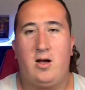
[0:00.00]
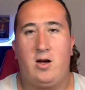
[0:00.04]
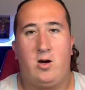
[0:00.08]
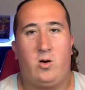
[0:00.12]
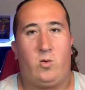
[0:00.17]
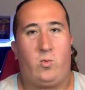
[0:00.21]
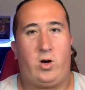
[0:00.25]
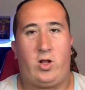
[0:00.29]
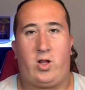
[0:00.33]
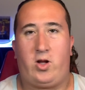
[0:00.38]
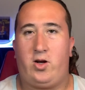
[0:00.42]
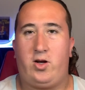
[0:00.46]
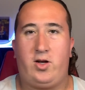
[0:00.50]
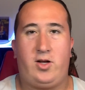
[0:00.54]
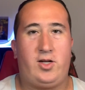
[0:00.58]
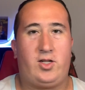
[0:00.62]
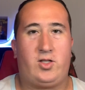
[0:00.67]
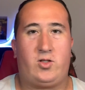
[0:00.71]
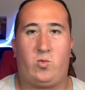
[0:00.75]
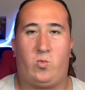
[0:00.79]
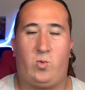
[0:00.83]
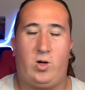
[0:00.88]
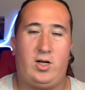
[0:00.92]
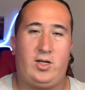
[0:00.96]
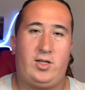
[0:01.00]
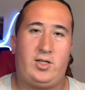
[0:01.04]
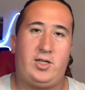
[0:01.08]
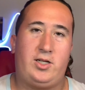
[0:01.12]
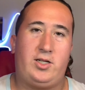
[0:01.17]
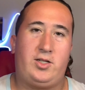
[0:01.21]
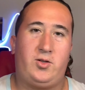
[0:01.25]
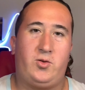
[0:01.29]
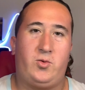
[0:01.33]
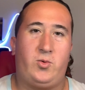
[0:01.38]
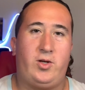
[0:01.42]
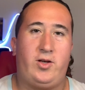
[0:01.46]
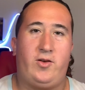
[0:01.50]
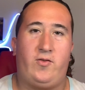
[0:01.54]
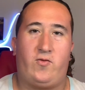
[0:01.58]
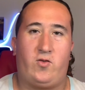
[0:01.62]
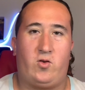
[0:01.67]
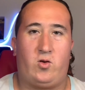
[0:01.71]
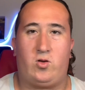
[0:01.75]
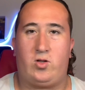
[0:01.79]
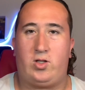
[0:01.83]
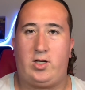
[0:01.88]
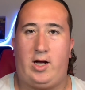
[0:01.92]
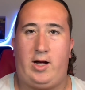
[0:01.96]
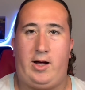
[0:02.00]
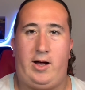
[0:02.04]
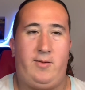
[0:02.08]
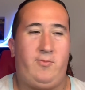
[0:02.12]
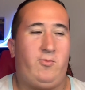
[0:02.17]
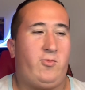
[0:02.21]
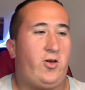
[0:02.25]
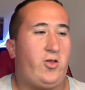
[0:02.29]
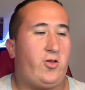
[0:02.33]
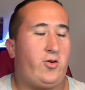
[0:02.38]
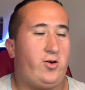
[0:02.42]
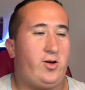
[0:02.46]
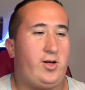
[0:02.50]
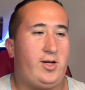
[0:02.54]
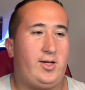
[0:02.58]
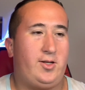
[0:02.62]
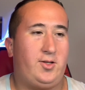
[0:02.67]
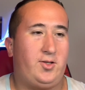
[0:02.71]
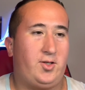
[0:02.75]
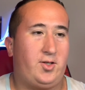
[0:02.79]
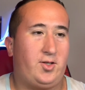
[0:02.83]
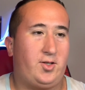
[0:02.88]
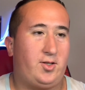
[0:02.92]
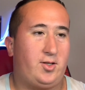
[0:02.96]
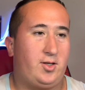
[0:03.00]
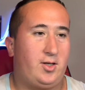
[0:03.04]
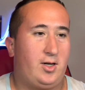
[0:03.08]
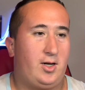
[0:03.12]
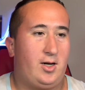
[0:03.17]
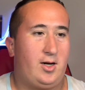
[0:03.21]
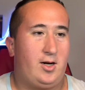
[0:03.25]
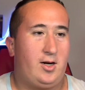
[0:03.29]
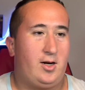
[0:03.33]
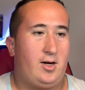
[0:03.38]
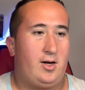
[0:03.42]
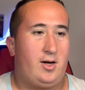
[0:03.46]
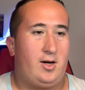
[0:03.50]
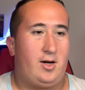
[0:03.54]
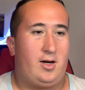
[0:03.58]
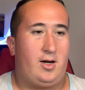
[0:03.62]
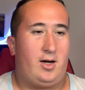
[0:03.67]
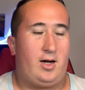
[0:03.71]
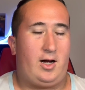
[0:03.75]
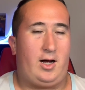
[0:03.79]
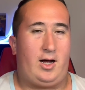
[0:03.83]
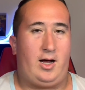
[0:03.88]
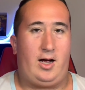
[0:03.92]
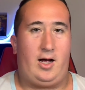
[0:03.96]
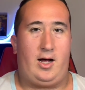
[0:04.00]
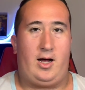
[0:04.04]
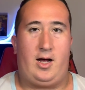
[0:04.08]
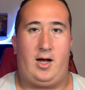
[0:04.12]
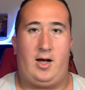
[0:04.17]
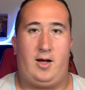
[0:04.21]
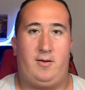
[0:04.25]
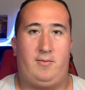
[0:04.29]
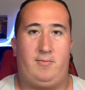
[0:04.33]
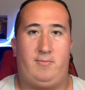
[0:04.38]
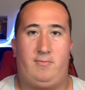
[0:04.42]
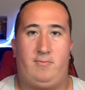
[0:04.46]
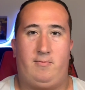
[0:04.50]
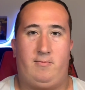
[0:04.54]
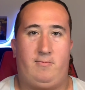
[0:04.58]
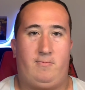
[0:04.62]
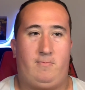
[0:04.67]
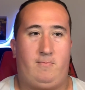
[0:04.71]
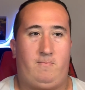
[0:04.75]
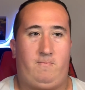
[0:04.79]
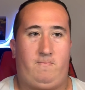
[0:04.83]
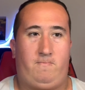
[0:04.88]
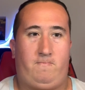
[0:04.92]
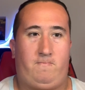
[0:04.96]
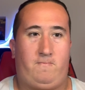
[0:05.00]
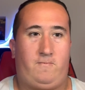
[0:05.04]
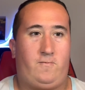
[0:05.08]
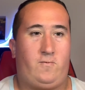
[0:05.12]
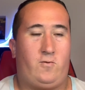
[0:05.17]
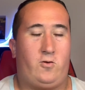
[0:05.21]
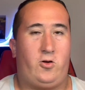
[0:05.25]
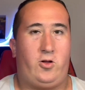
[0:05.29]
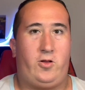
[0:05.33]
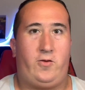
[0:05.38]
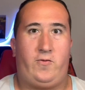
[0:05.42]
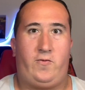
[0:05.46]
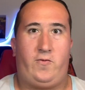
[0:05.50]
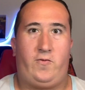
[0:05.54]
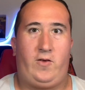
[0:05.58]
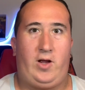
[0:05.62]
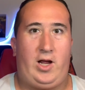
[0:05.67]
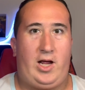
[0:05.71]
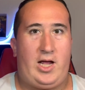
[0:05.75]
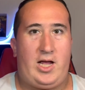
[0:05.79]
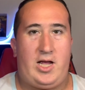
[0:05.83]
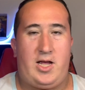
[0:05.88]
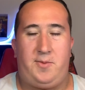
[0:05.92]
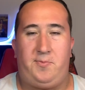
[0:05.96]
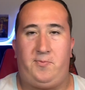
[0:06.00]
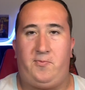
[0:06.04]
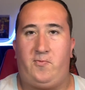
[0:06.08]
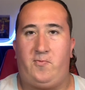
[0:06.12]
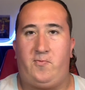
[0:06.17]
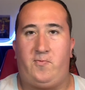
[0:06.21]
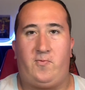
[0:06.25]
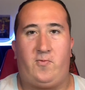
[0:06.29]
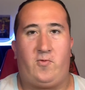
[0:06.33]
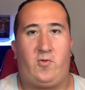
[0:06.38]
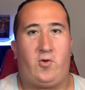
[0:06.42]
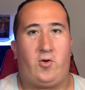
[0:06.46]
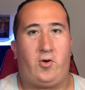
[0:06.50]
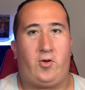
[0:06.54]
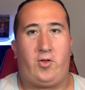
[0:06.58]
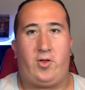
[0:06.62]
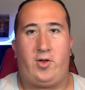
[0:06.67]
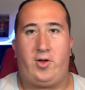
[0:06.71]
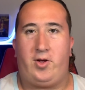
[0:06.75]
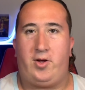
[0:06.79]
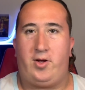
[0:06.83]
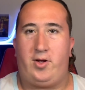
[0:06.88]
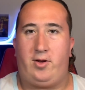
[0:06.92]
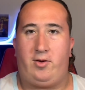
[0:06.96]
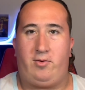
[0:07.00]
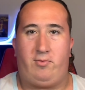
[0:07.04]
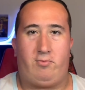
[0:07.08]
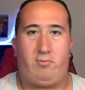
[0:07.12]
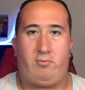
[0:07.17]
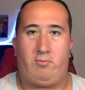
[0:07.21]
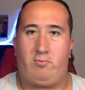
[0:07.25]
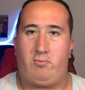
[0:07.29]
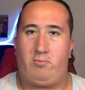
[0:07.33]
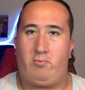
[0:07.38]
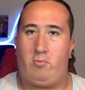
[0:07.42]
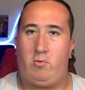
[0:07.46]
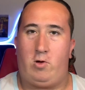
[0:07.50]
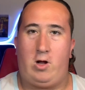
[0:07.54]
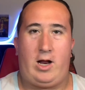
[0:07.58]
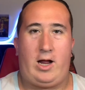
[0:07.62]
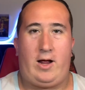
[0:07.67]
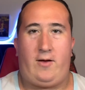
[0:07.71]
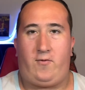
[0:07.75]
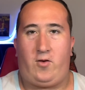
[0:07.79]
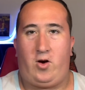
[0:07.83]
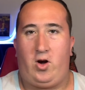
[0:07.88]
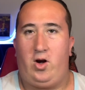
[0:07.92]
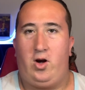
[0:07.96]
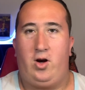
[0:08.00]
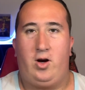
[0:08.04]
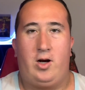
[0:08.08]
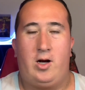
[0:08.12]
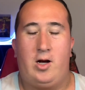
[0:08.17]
whether it's want to do it full time, whether it's for the fame, for the whatever.